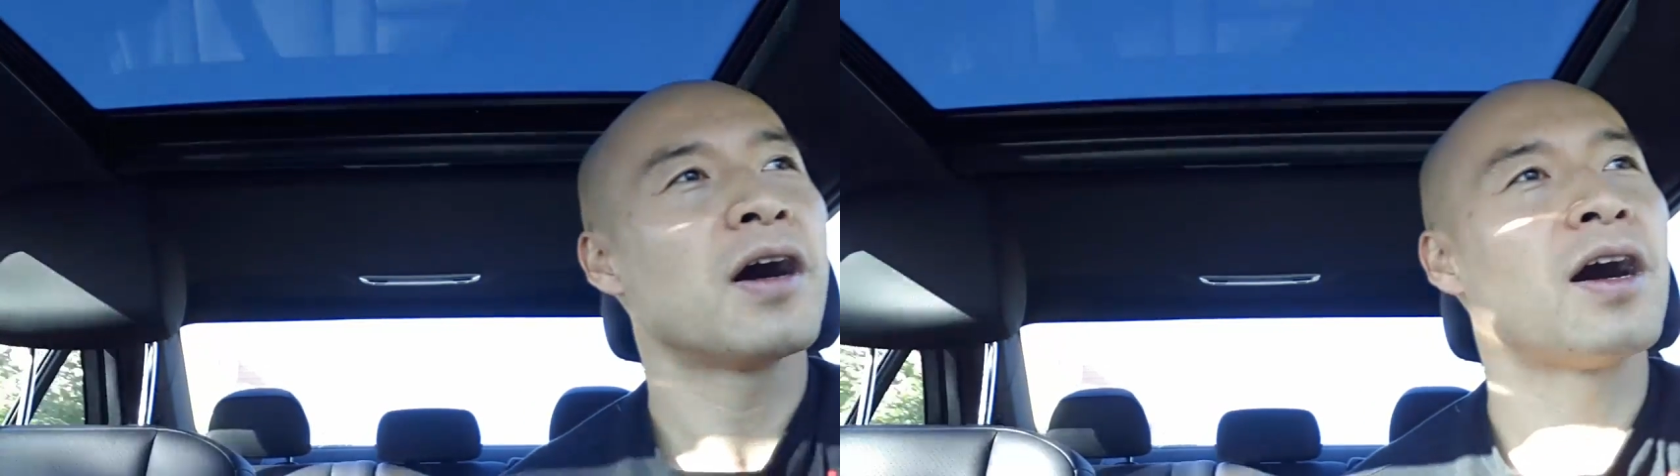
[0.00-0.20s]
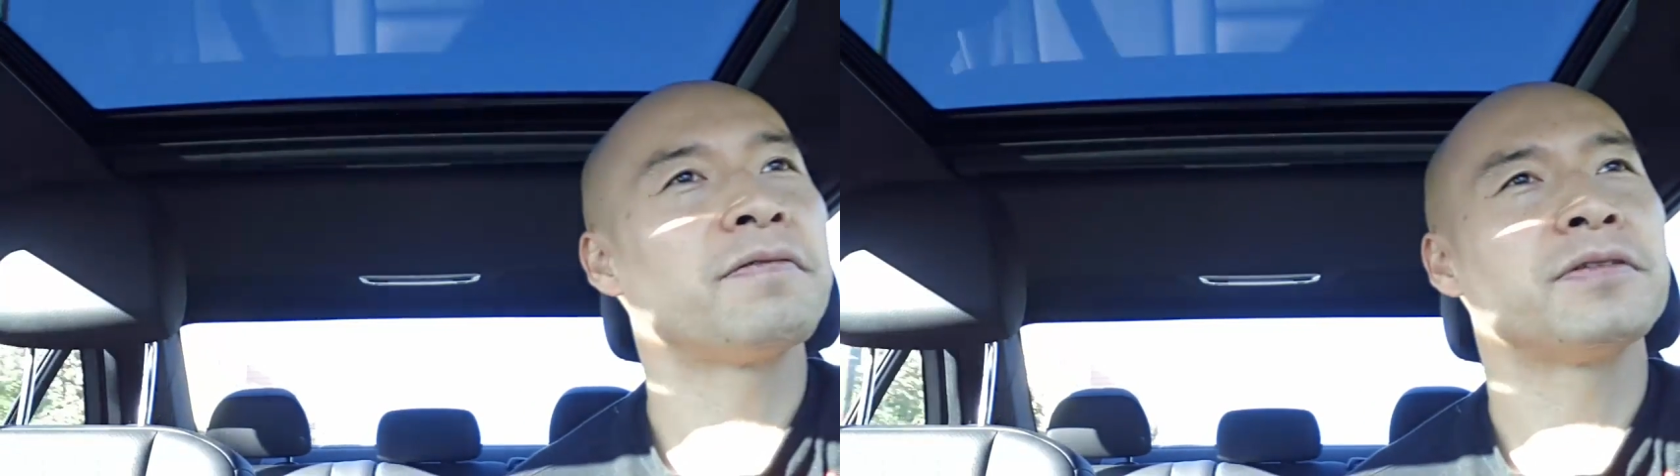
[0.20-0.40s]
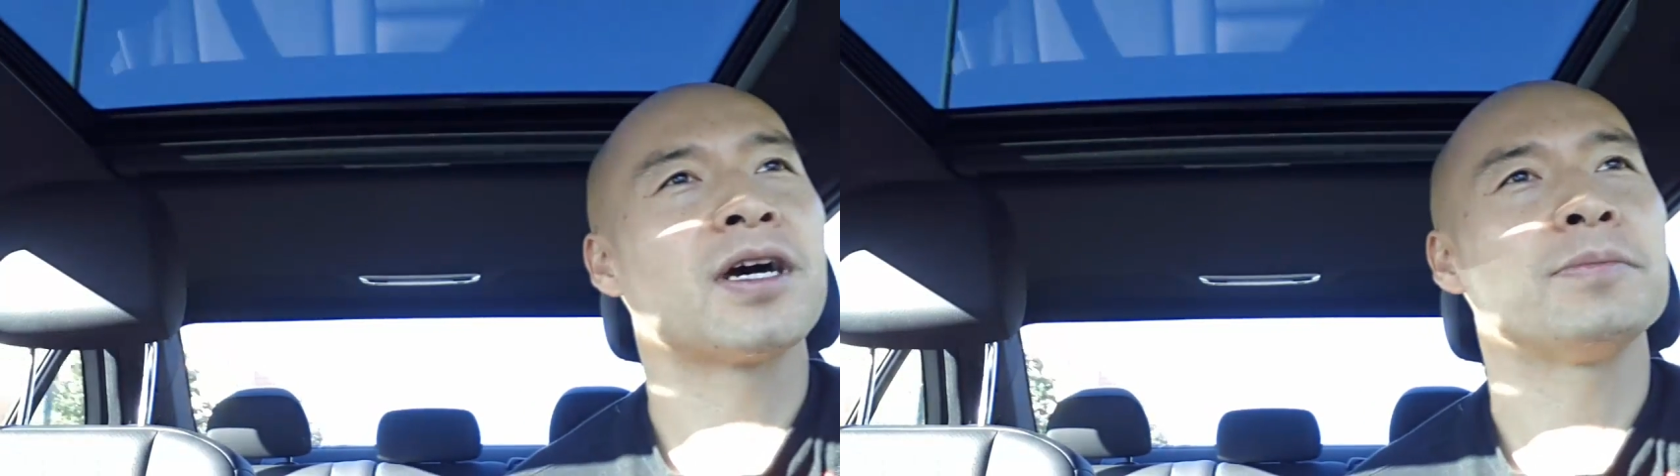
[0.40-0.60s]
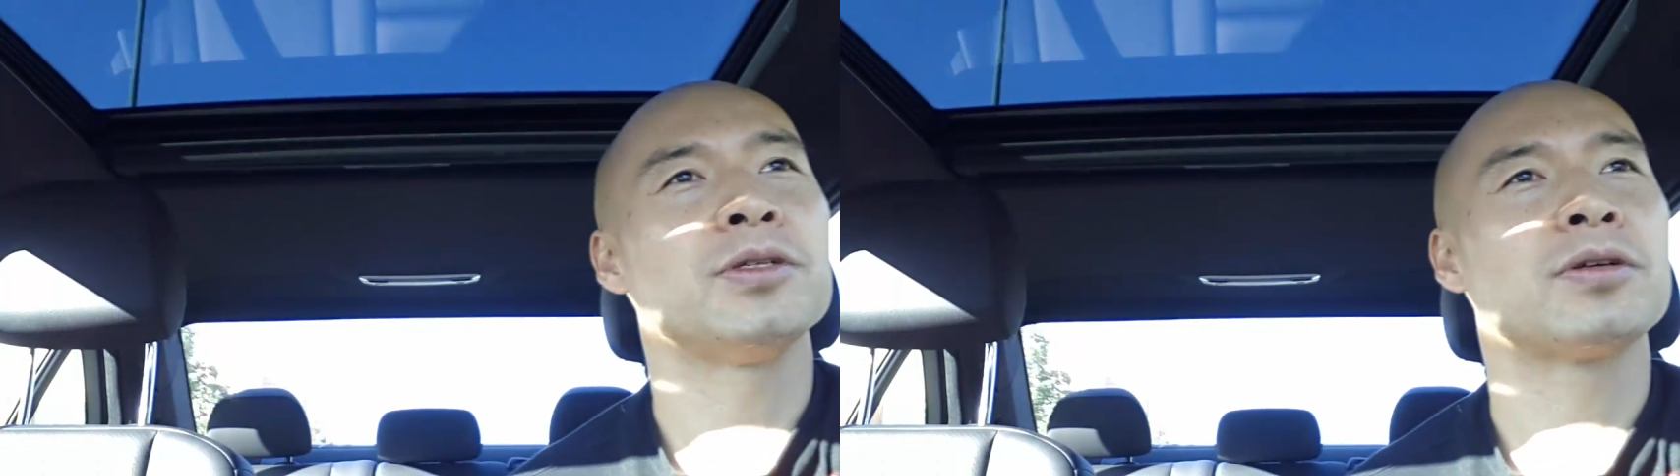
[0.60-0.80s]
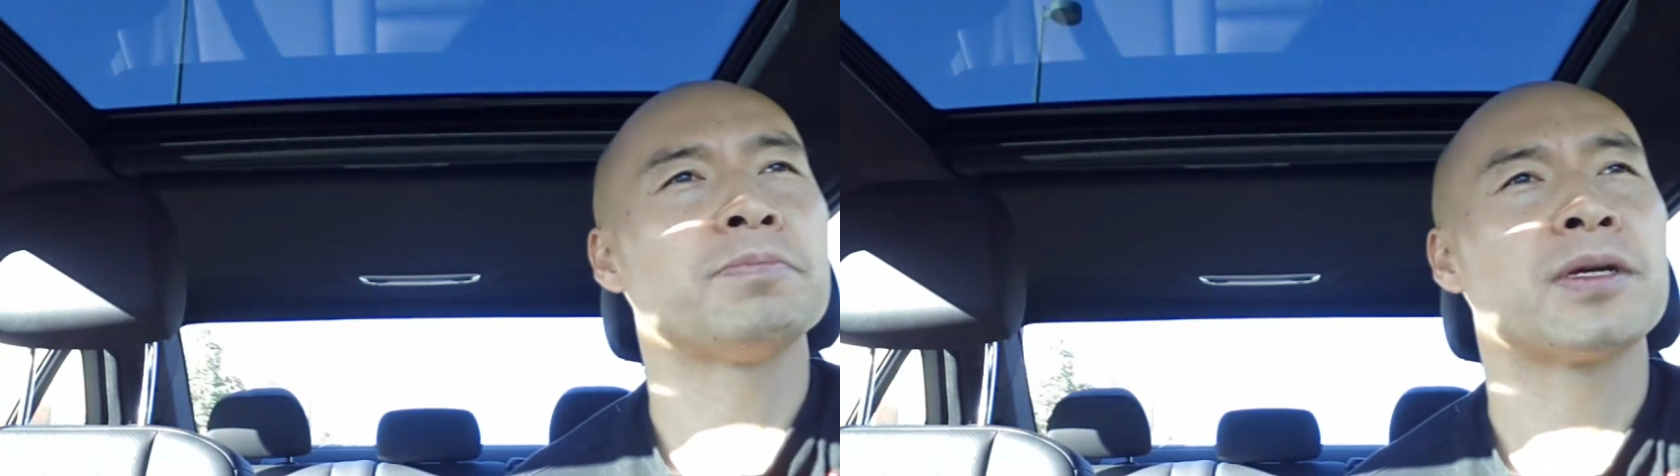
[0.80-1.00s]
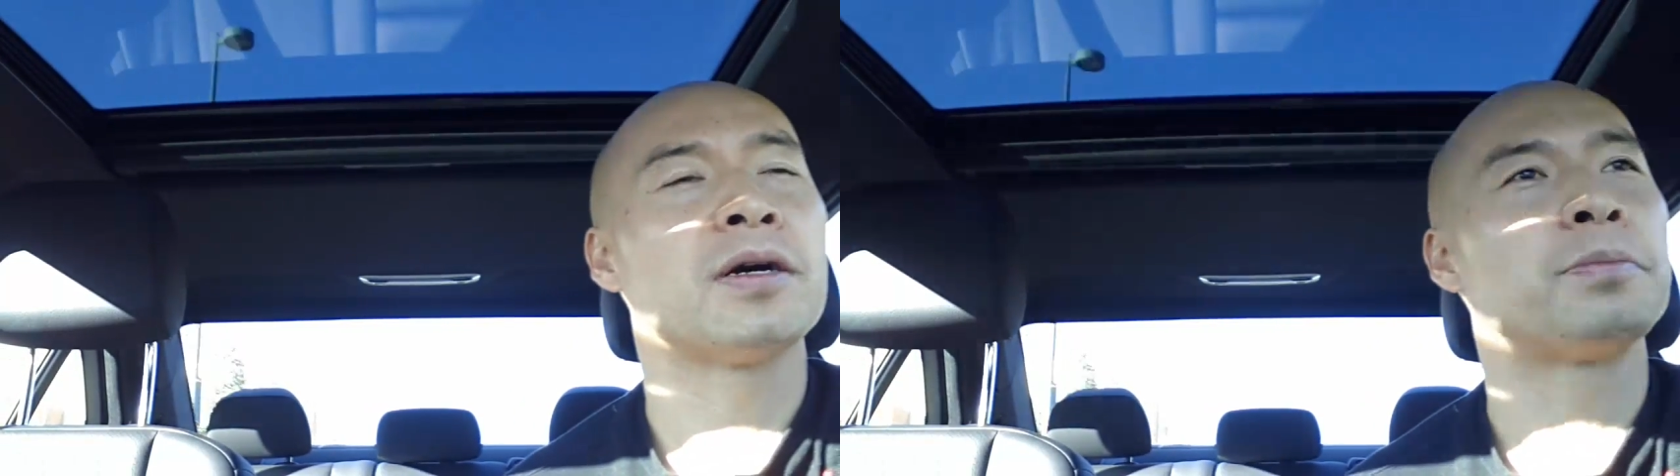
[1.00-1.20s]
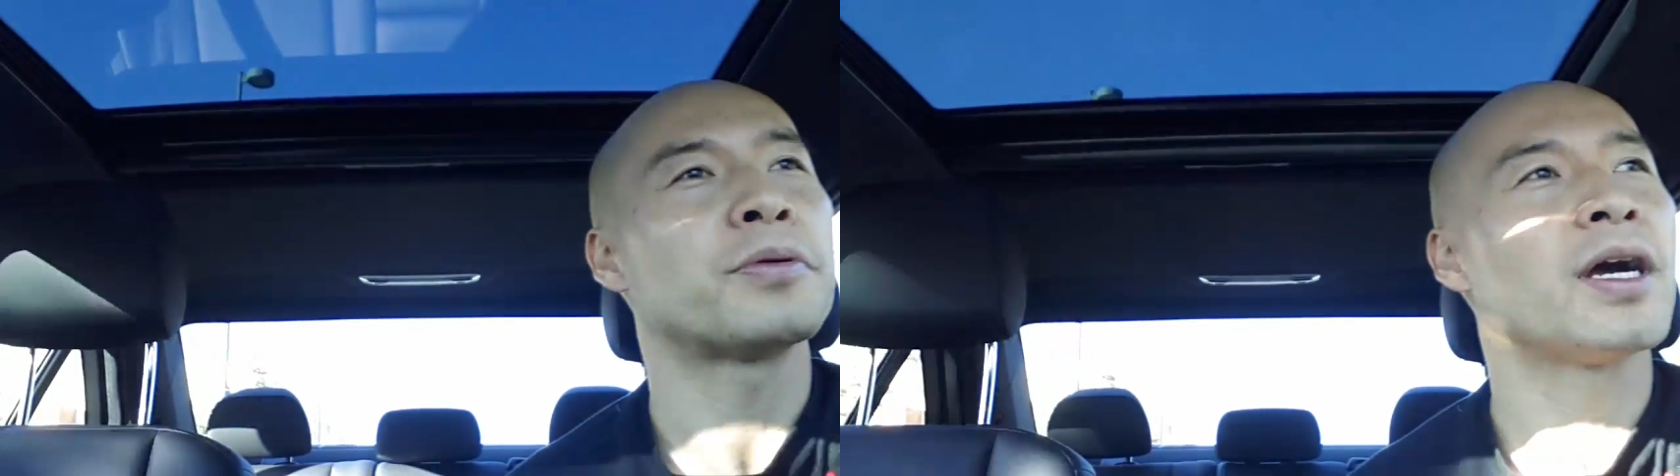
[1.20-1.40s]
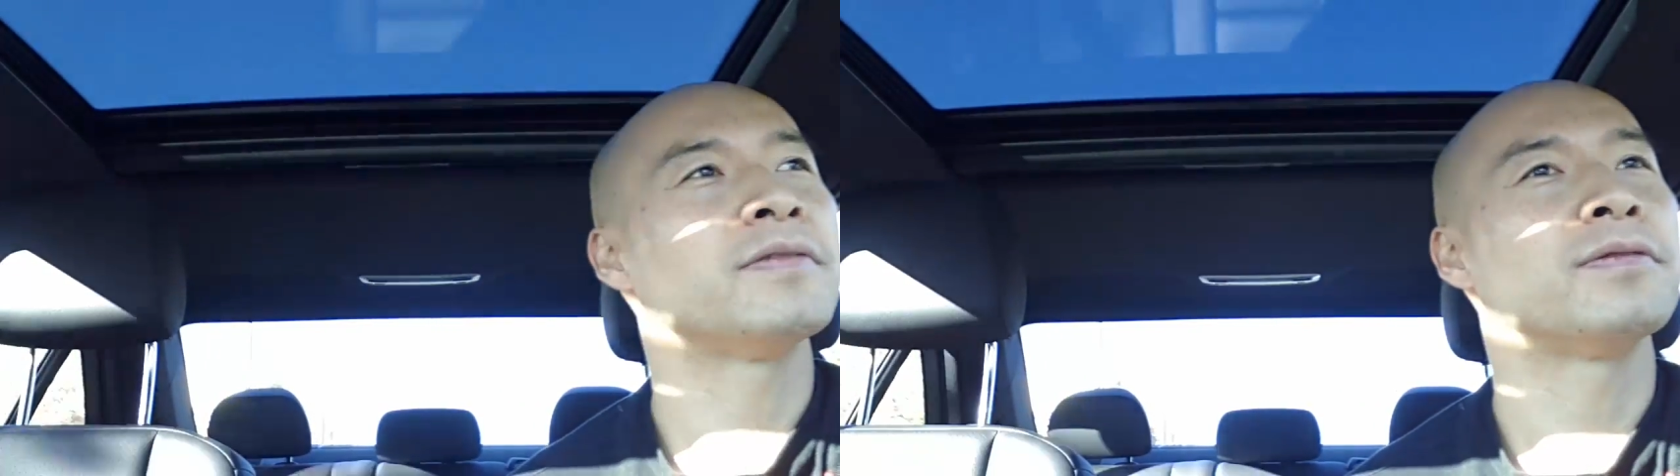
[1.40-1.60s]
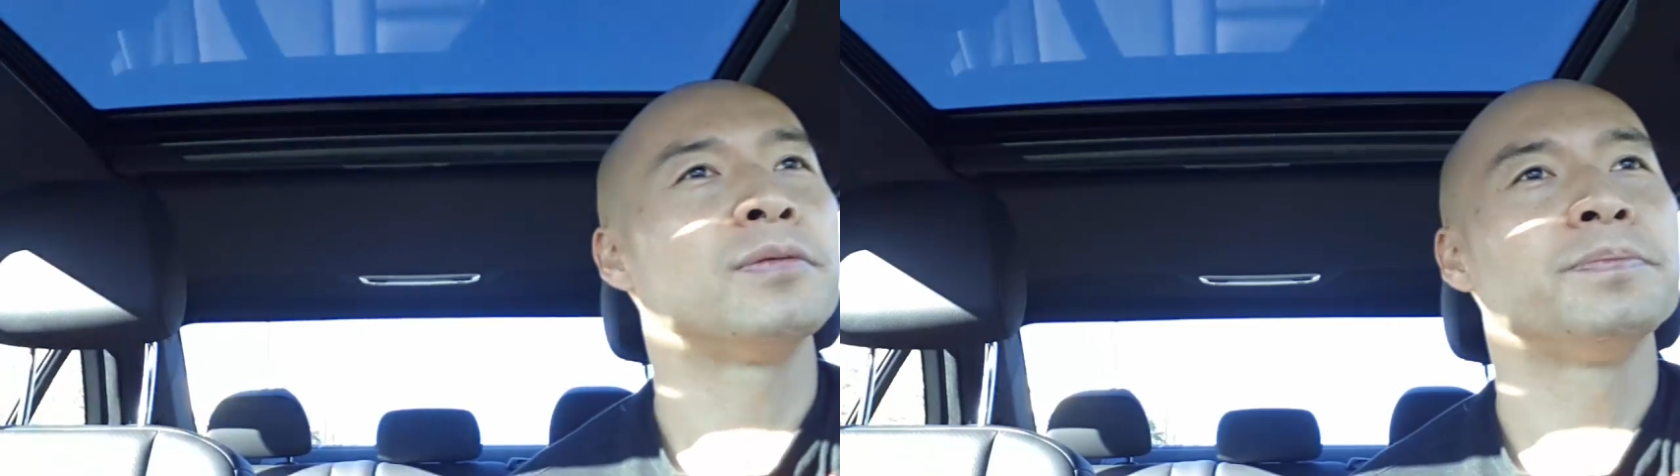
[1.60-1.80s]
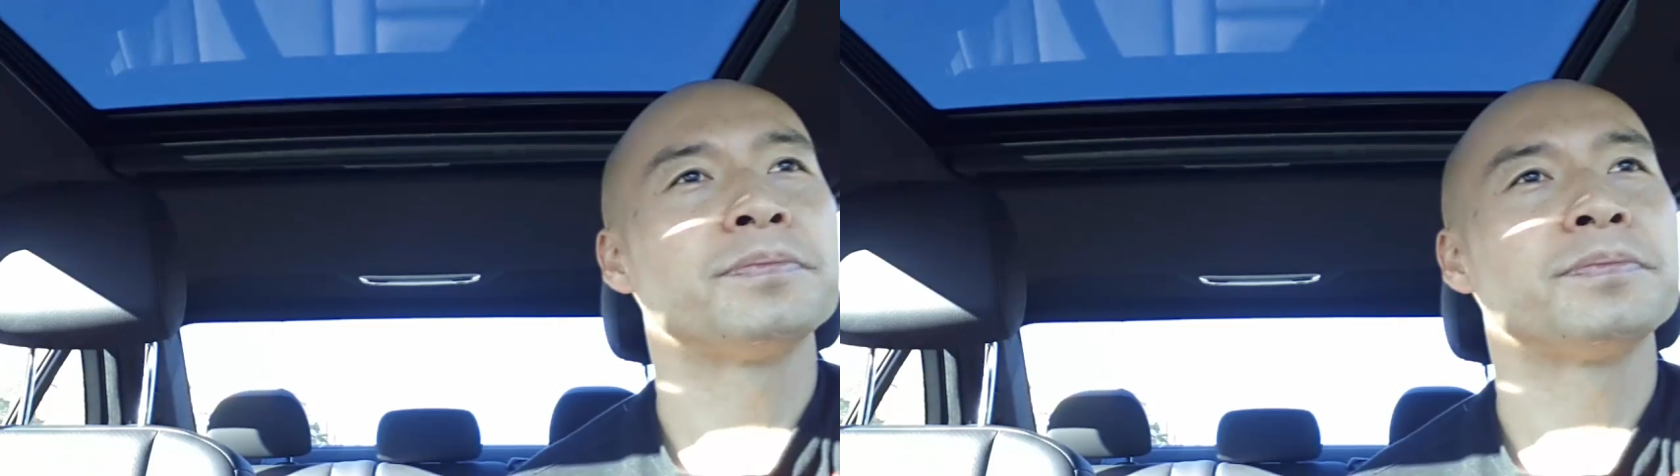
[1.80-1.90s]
oftentimes you can become prideful.